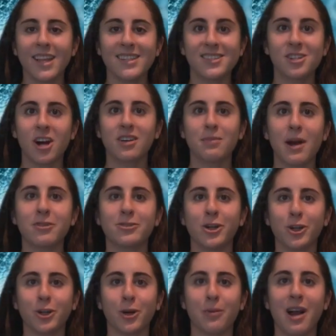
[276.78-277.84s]
Let's talk about
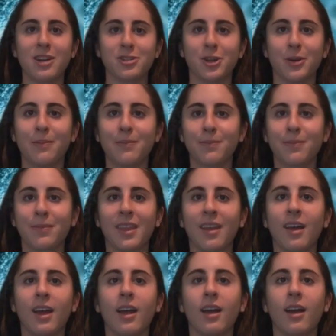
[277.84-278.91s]
turgor pressure.
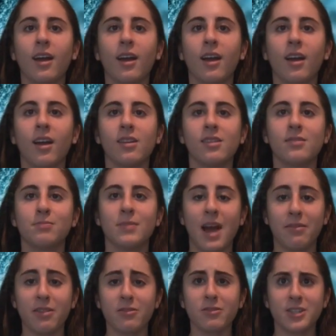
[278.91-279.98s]

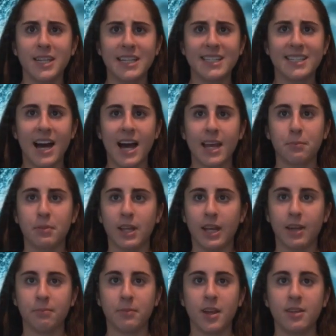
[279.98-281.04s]
Have you ever seen a dying
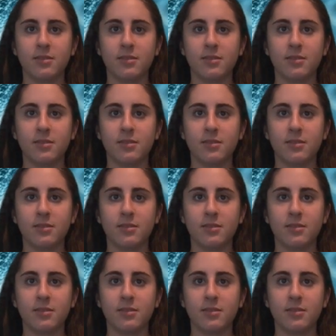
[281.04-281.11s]
plant?